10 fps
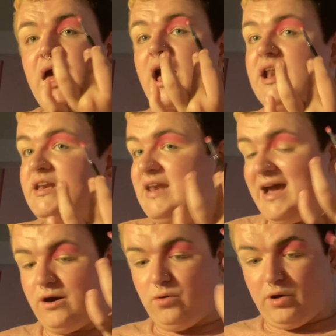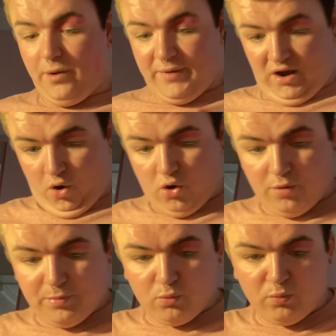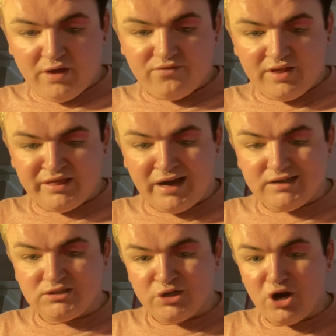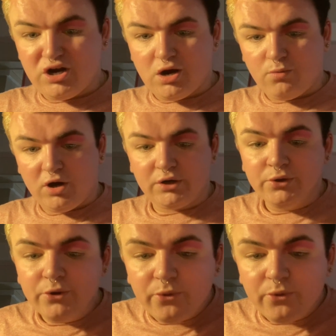and now going up with that darker one.